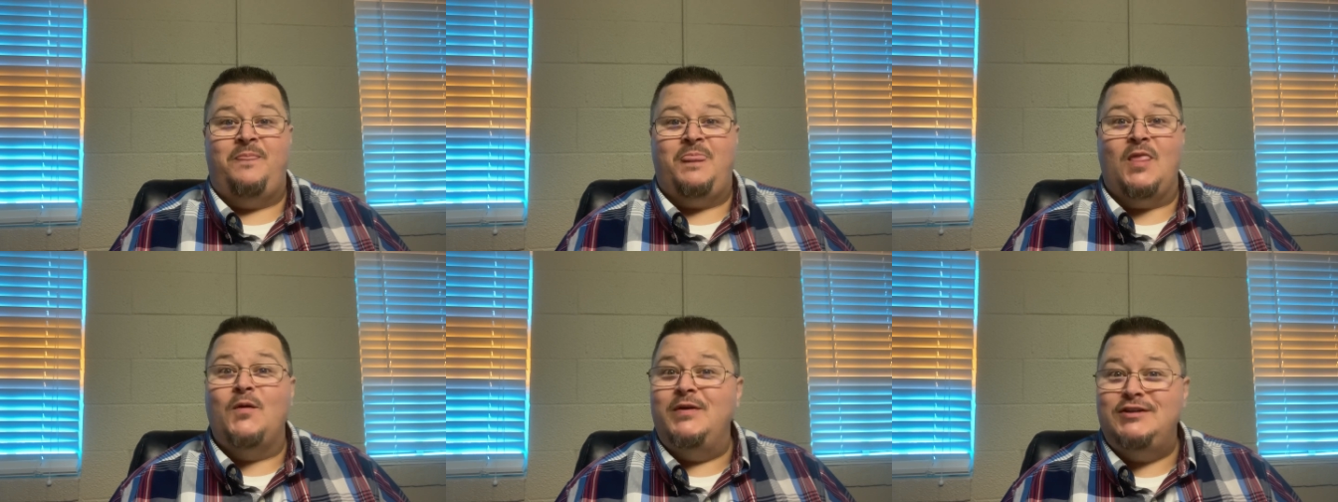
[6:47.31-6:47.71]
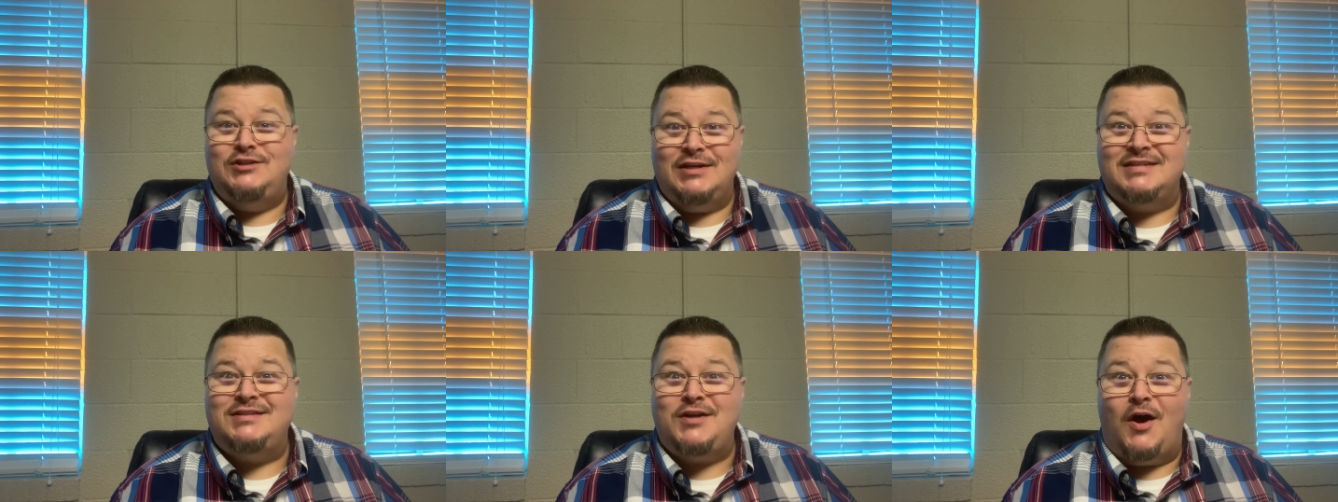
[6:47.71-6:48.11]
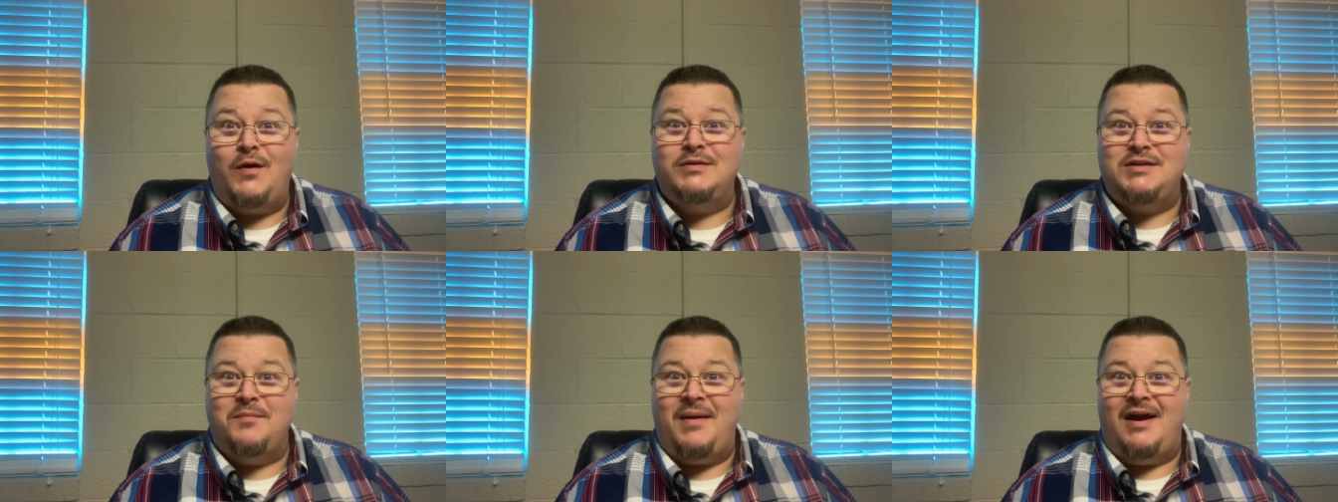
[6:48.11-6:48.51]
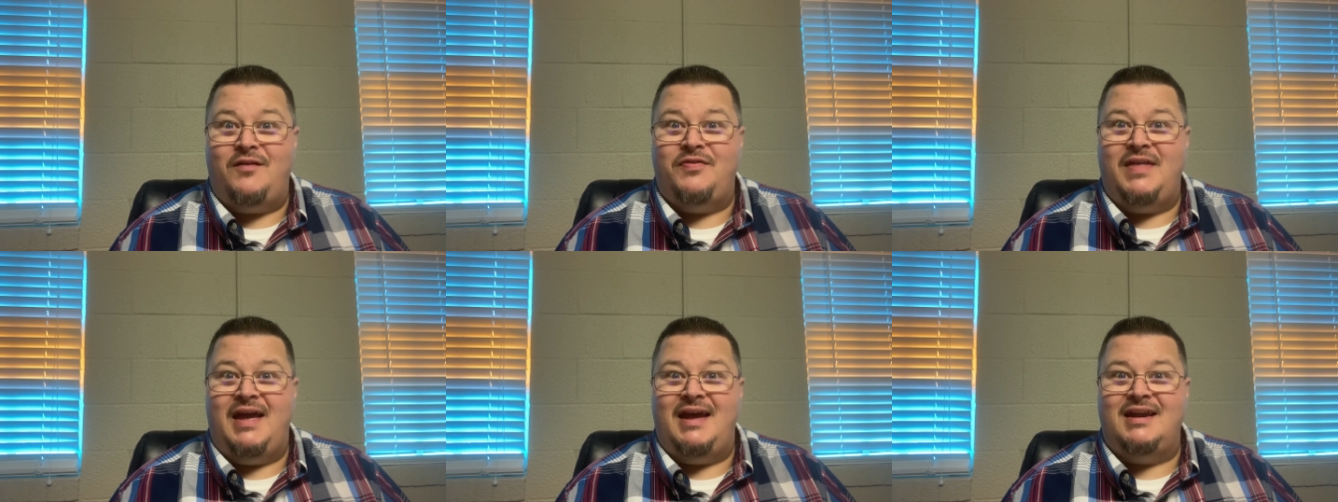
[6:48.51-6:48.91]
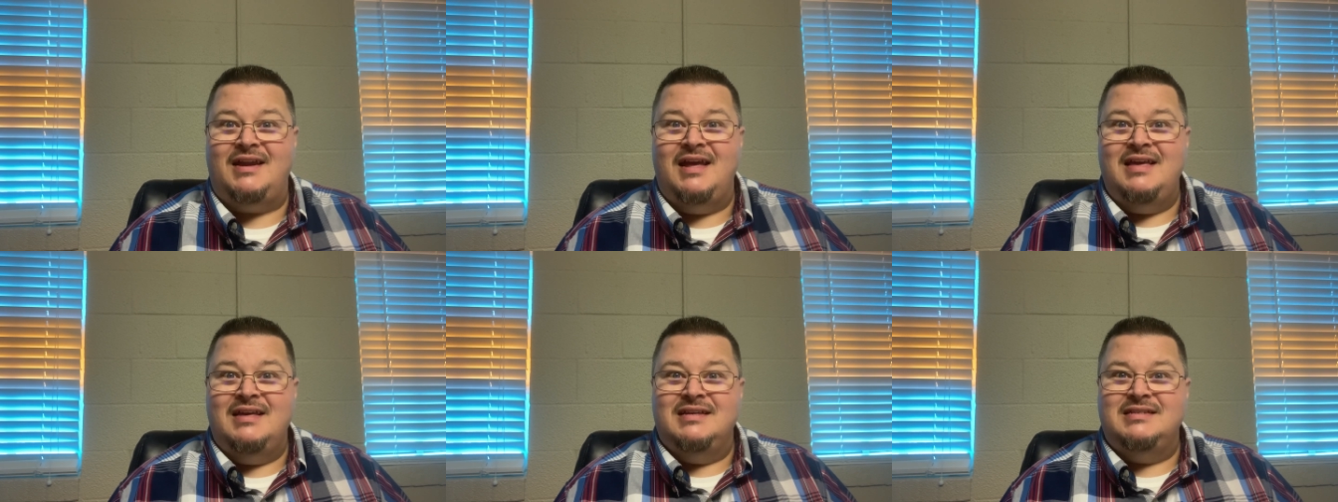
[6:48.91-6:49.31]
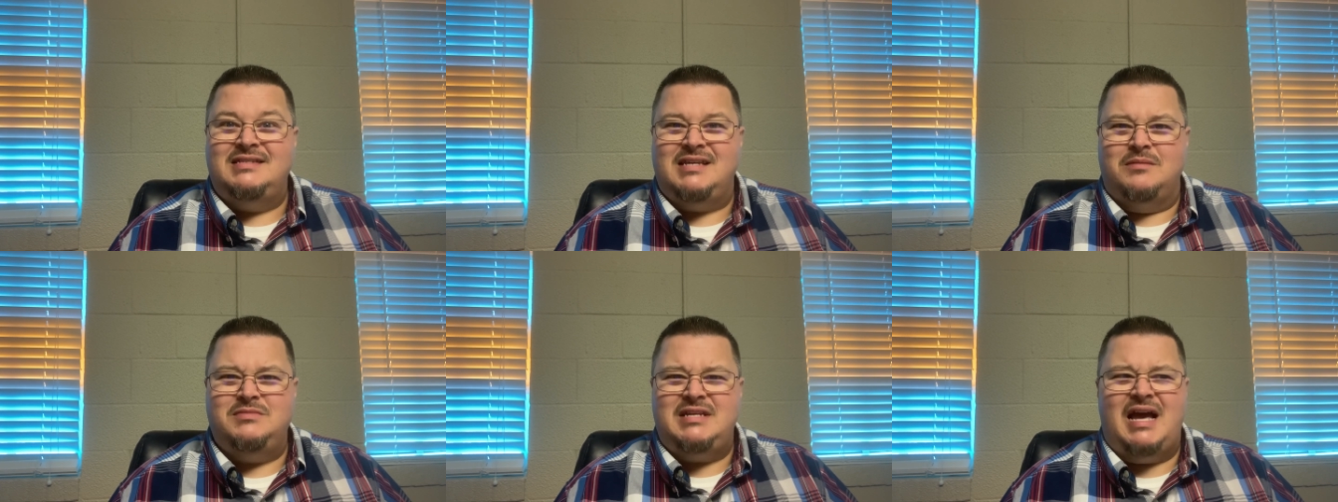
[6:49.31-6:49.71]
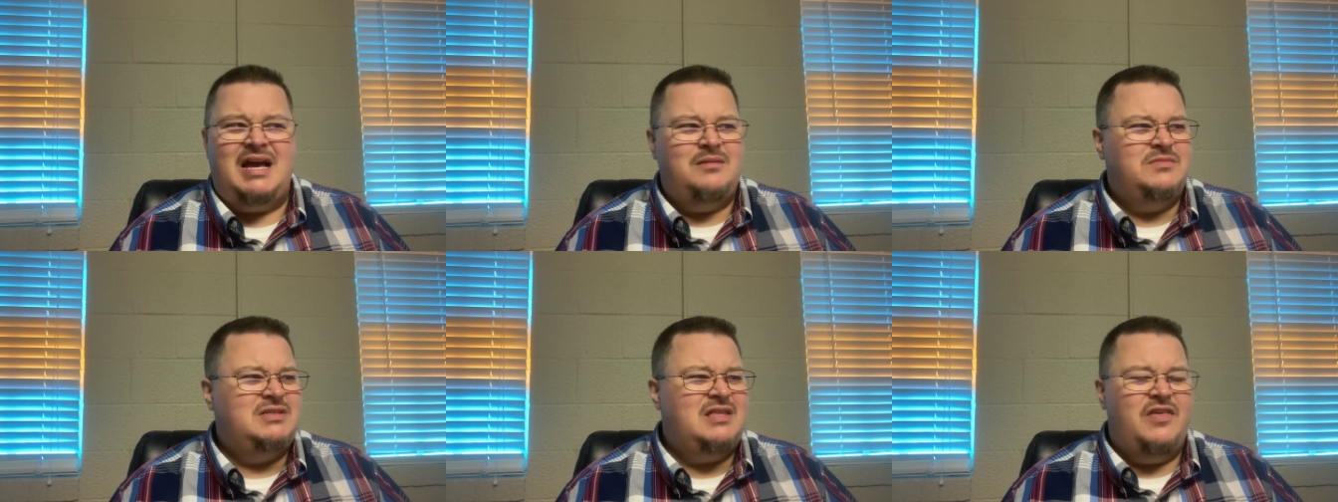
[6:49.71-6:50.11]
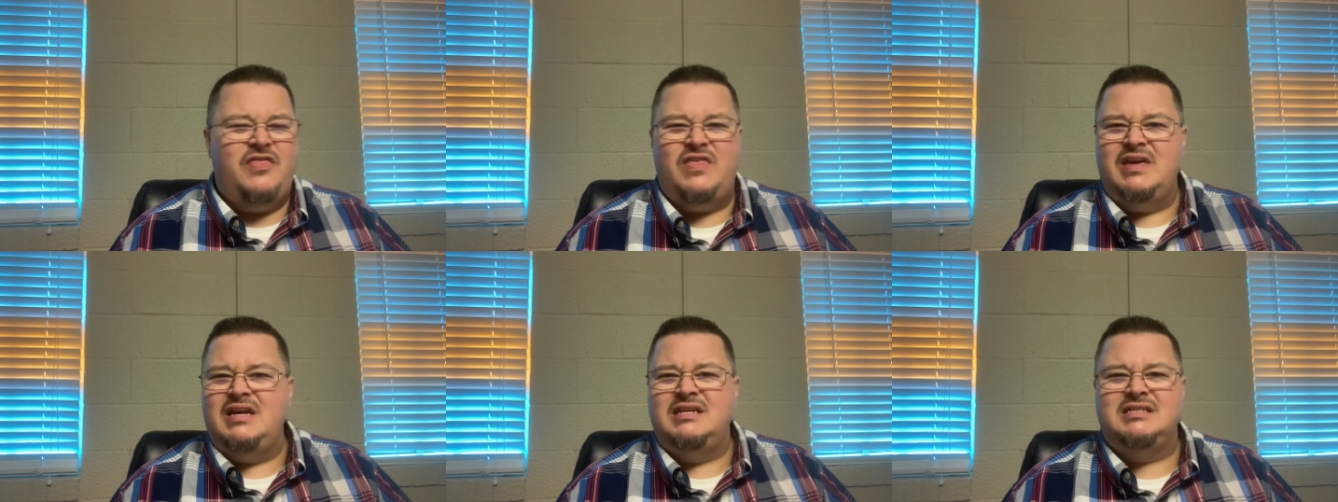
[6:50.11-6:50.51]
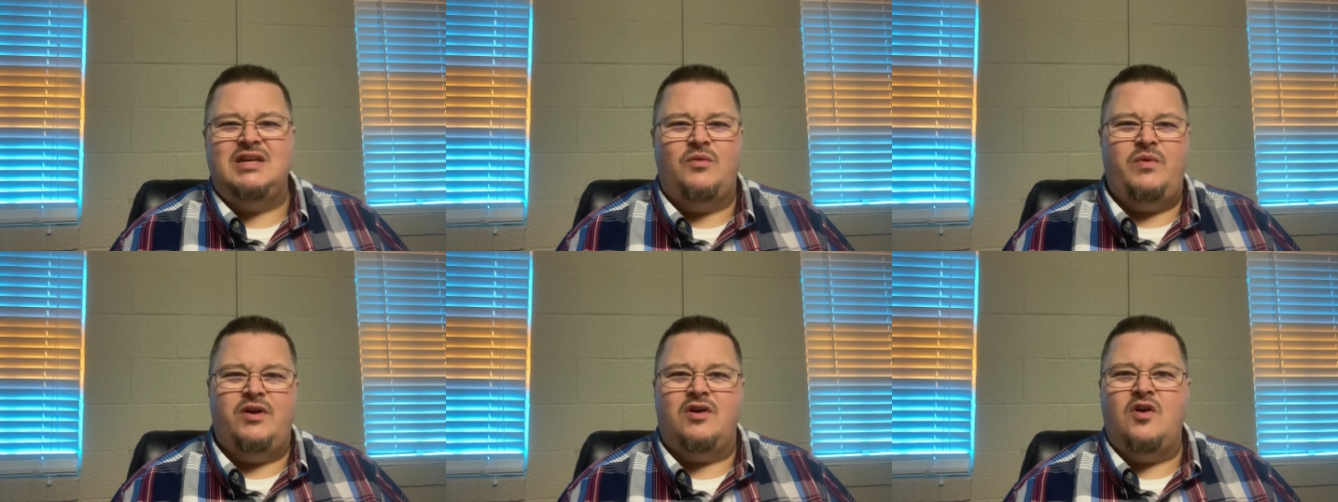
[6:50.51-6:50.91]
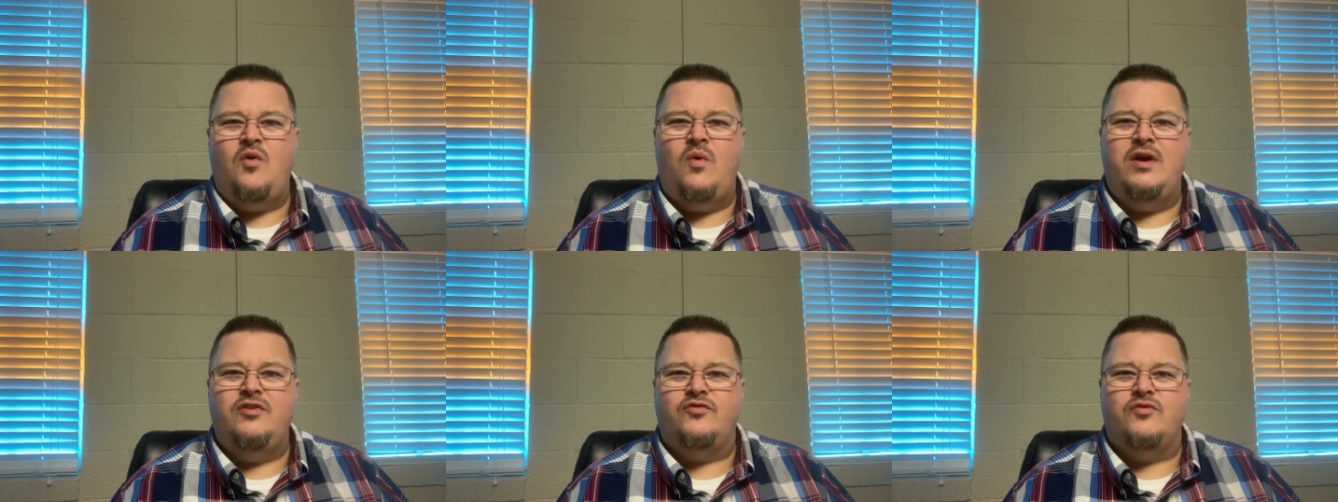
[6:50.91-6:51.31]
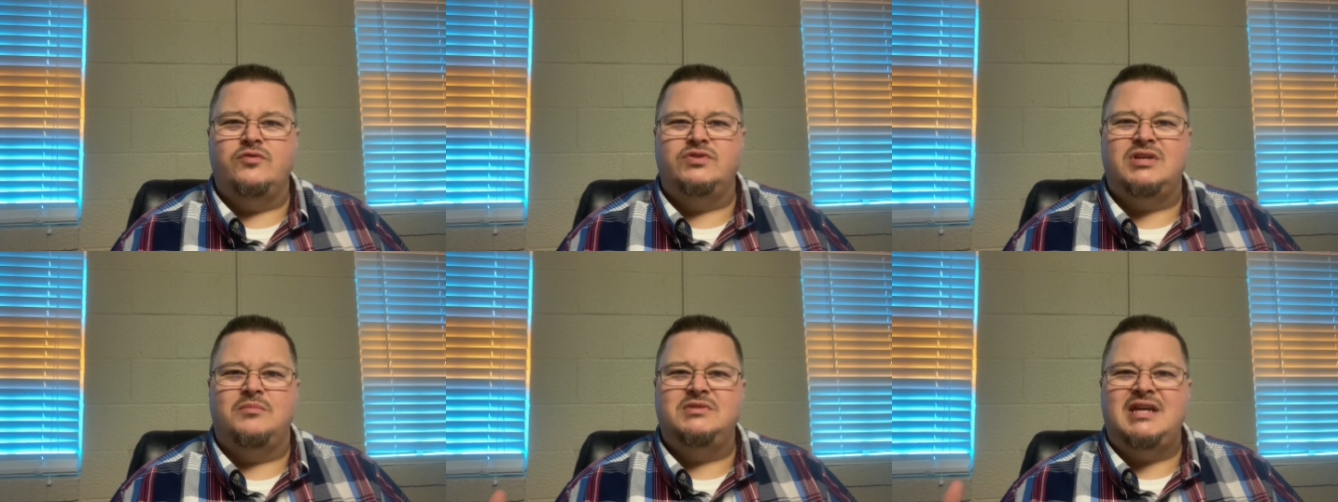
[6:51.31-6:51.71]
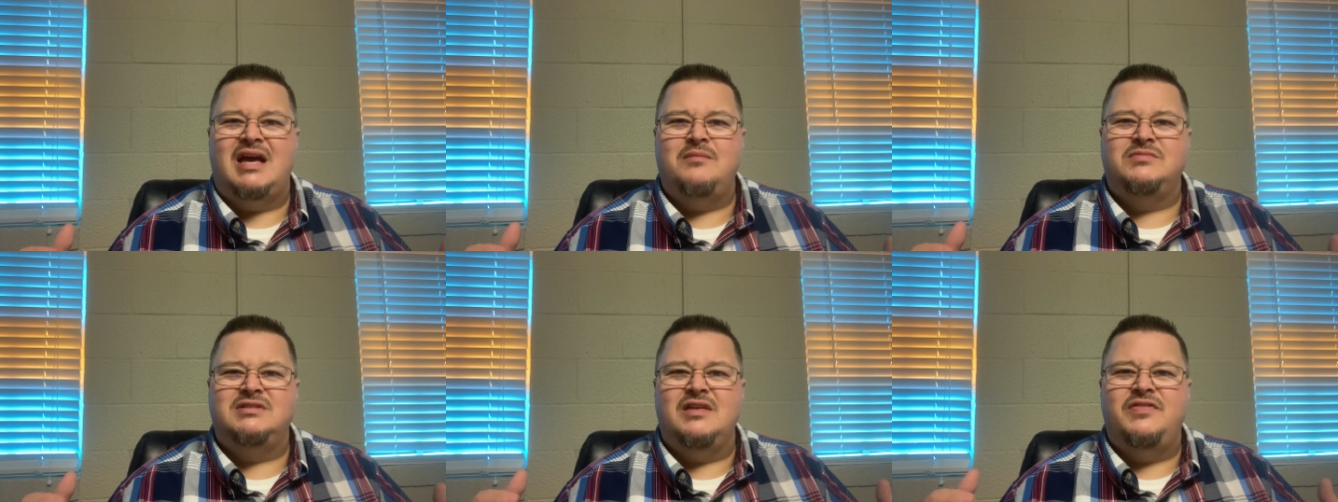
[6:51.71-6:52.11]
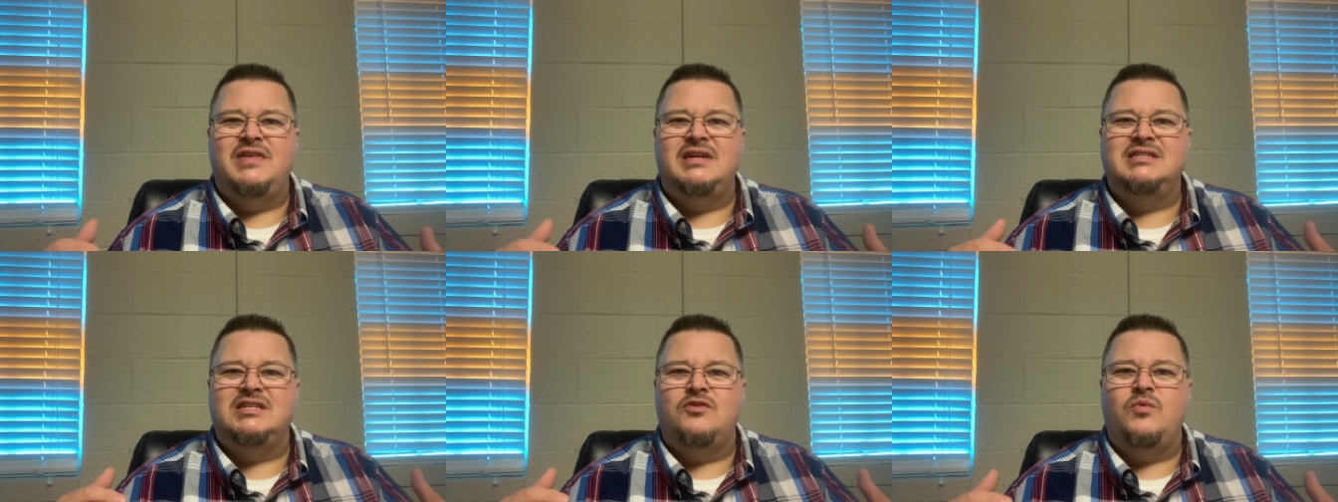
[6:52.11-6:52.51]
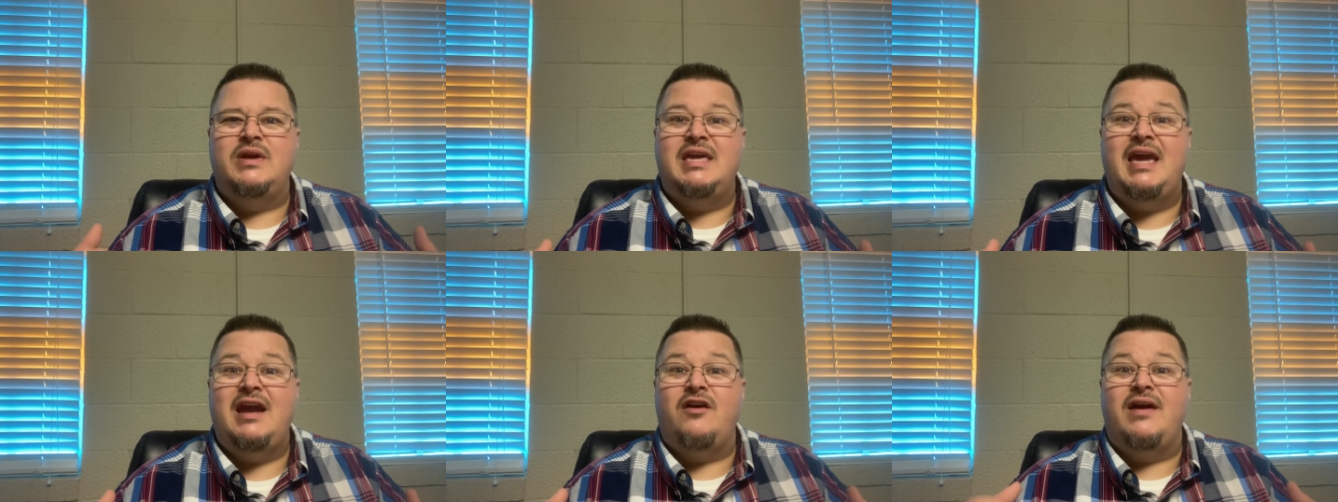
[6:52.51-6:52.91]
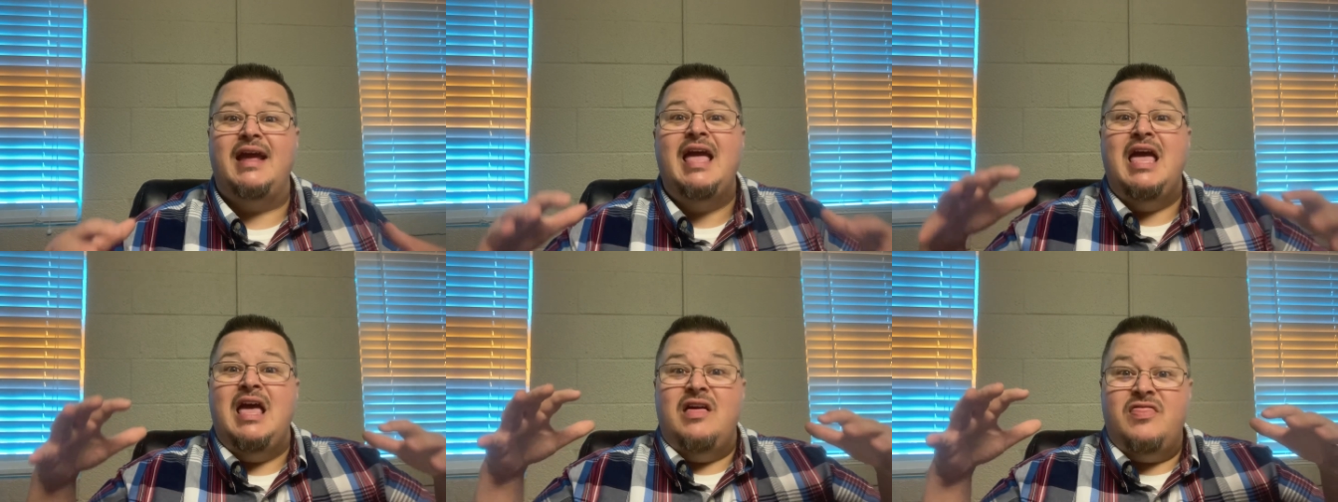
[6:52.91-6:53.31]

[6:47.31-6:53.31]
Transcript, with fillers: we just talked about that. Sometimes the things that we are going through, sometimes the things that we carry,